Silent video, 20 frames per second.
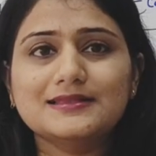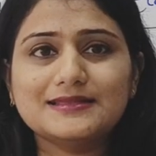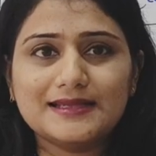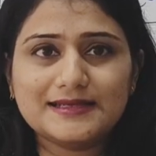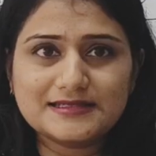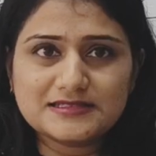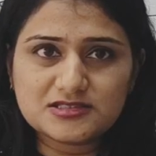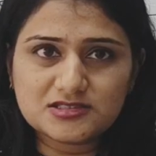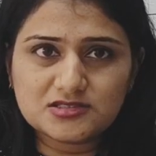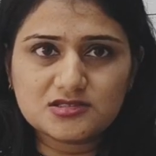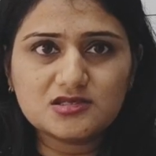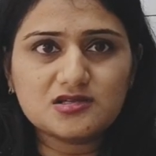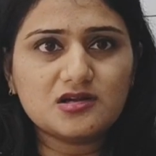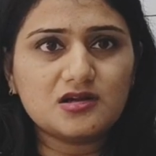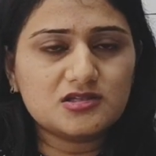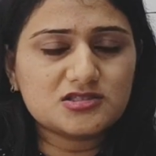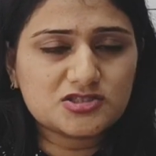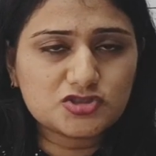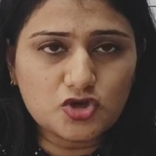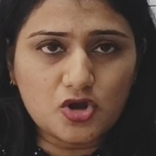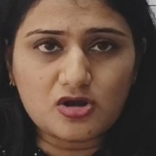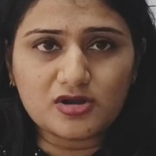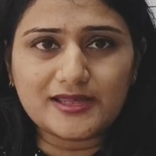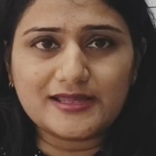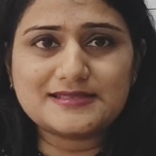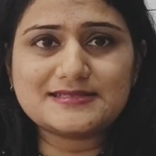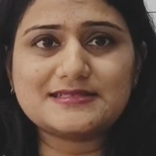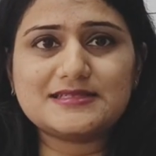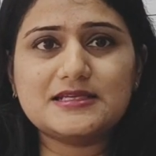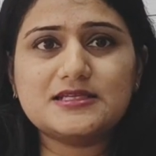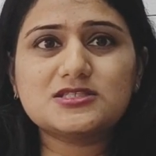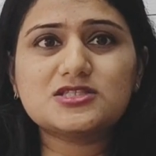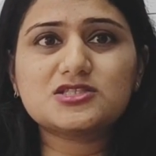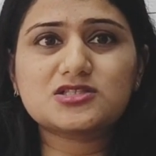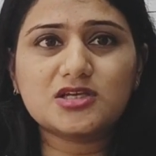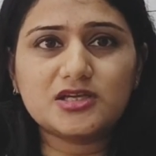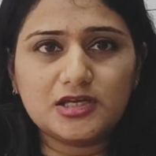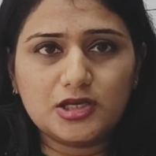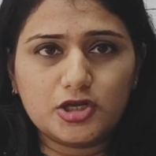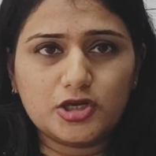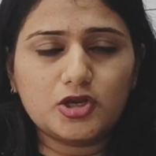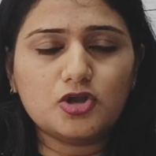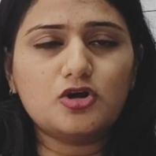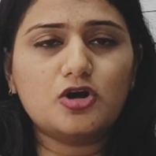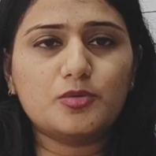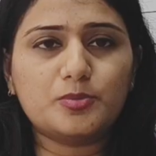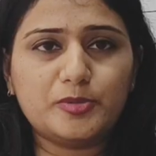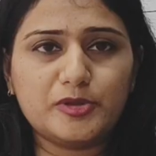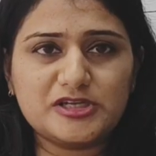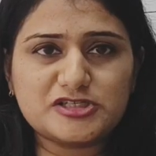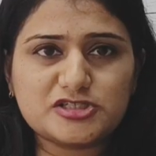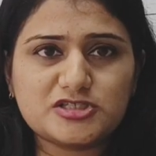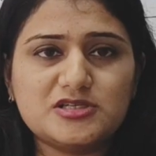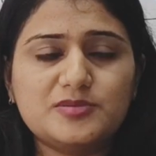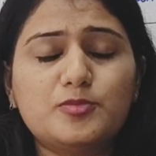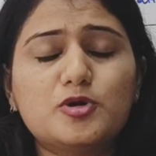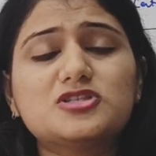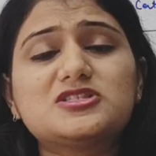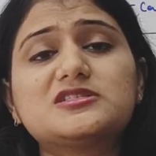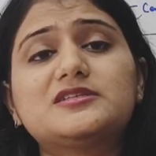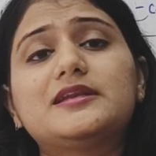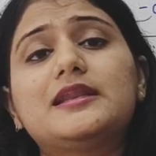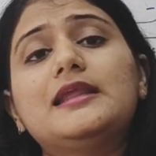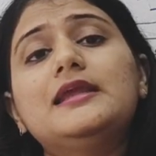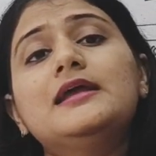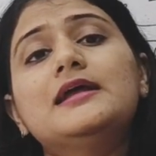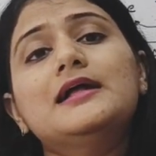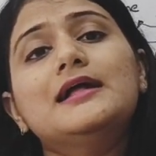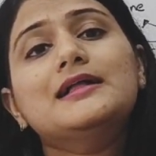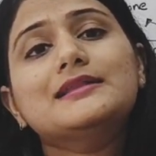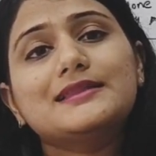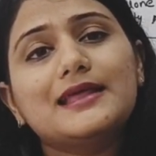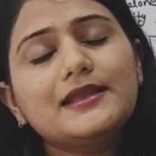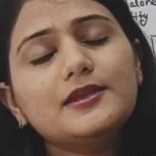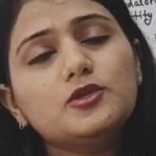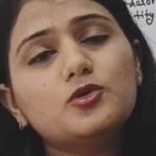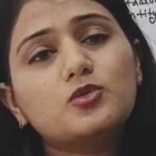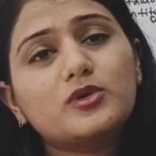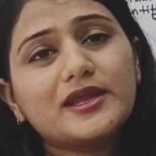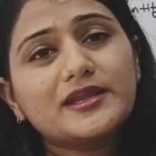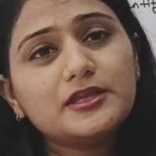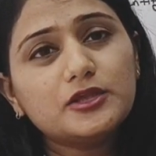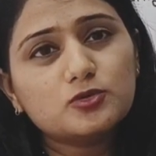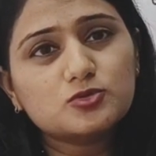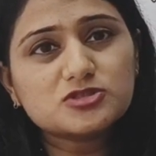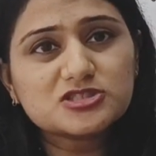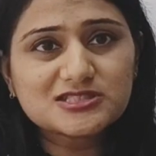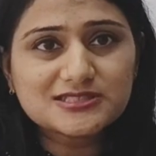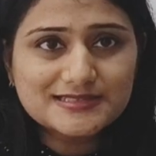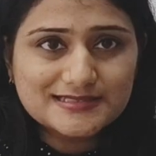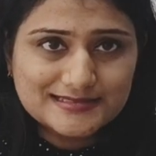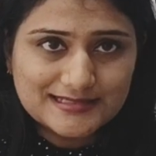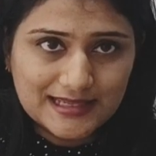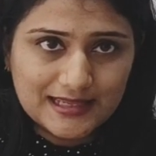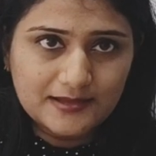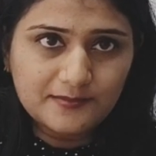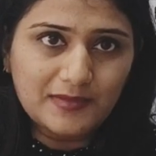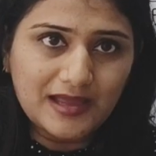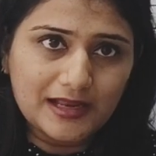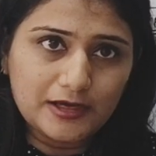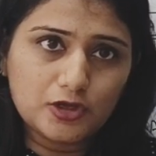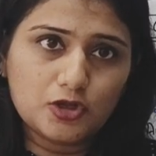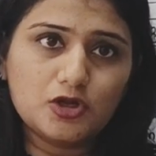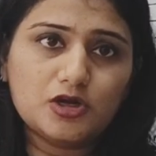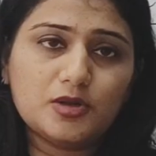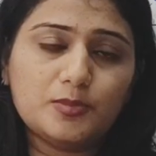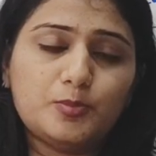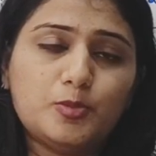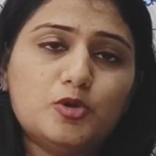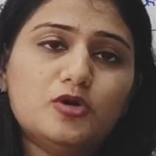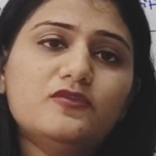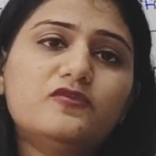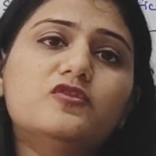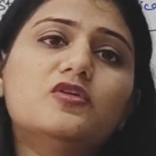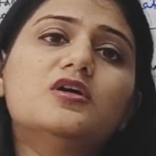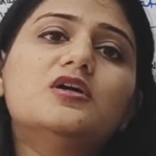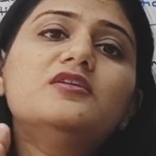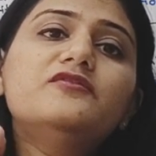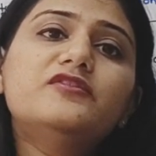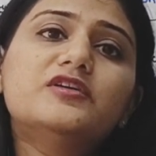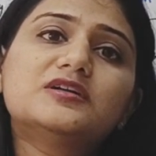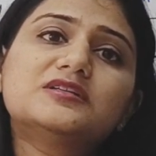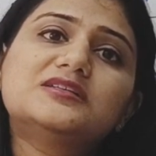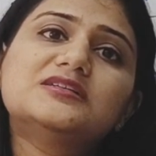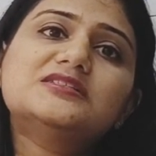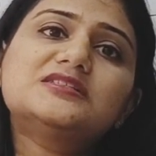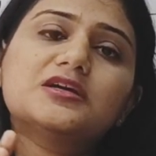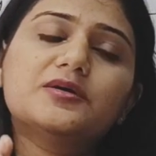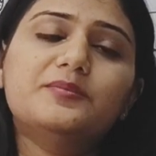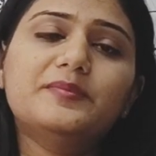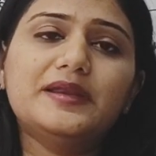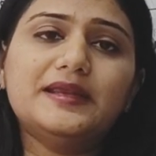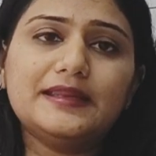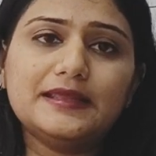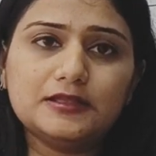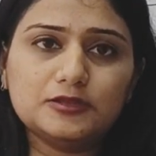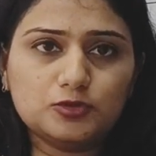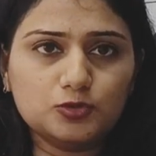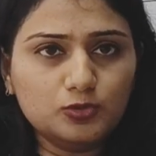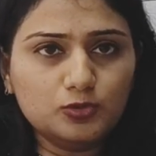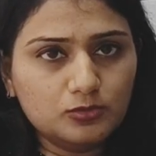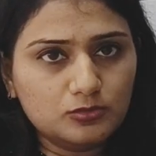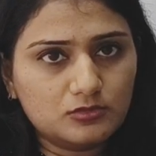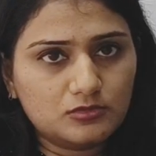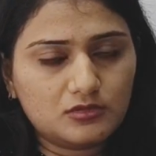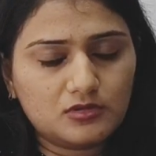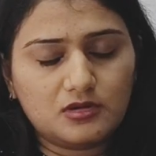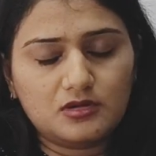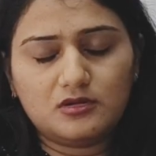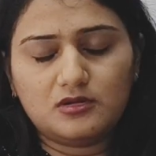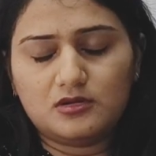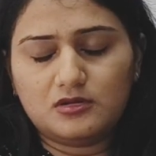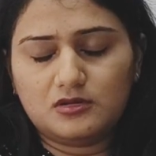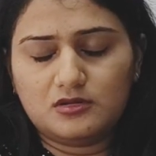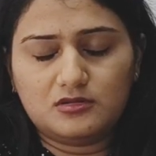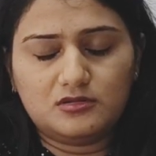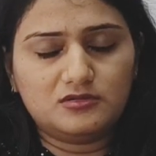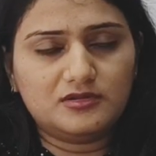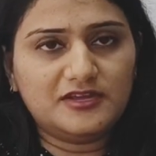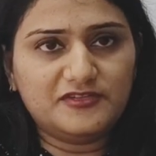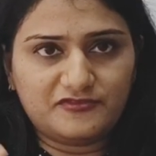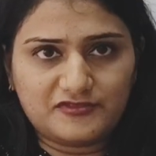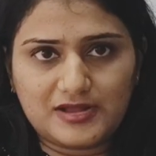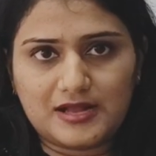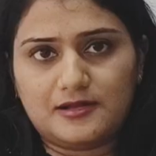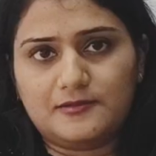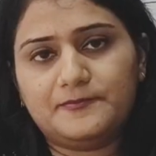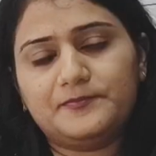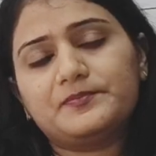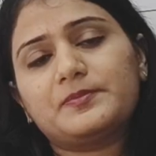that is the stock exchange, clearing corporation, depository. Then you can use the same annual report for further submitting to IFSCA.